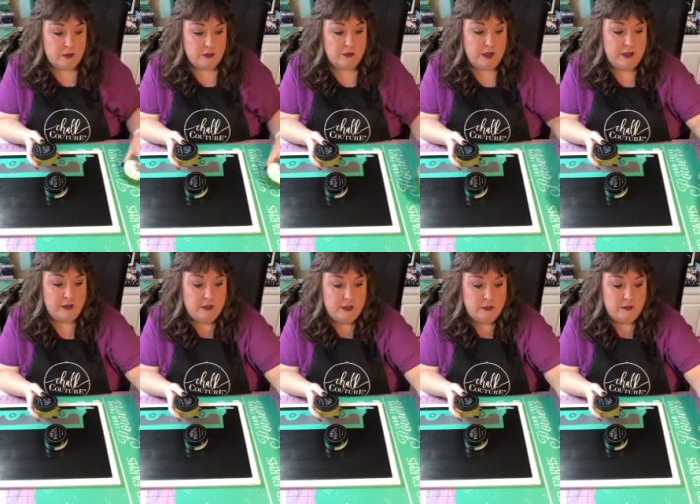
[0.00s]
so
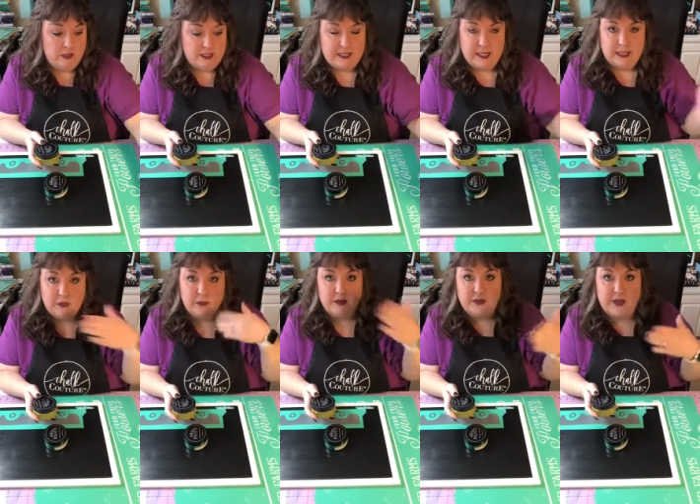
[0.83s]
that it only
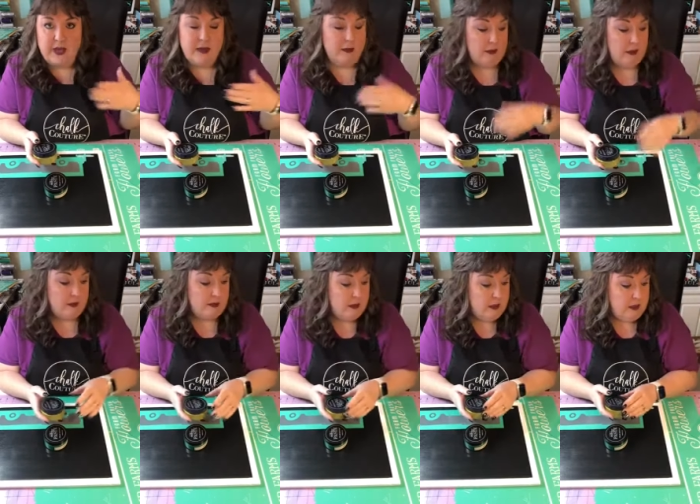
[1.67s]
stays with the
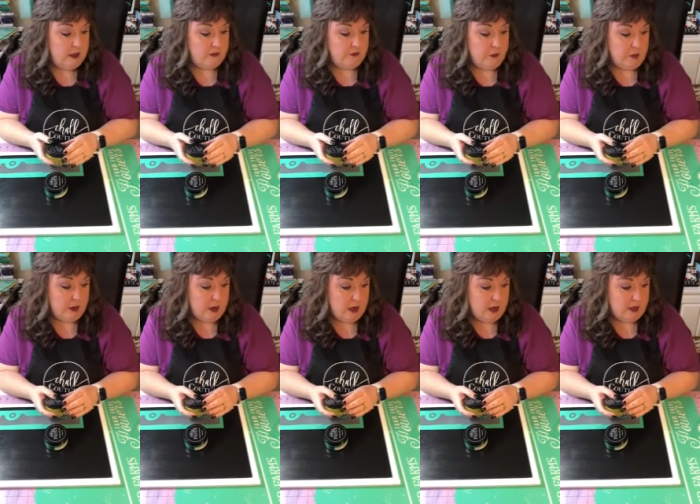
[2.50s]
catalog
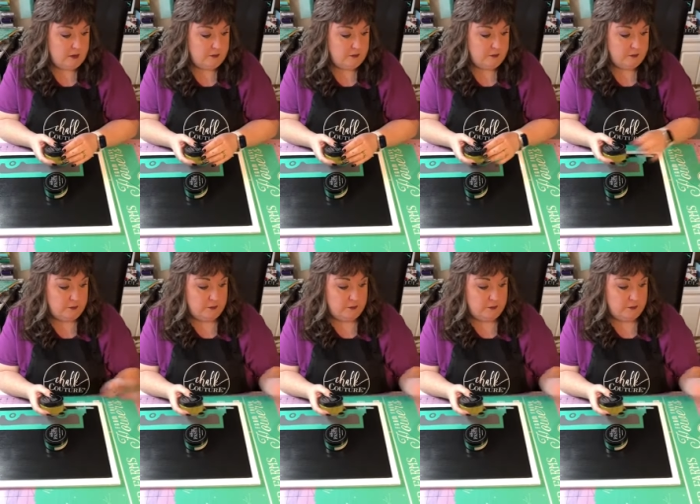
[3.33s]
for um,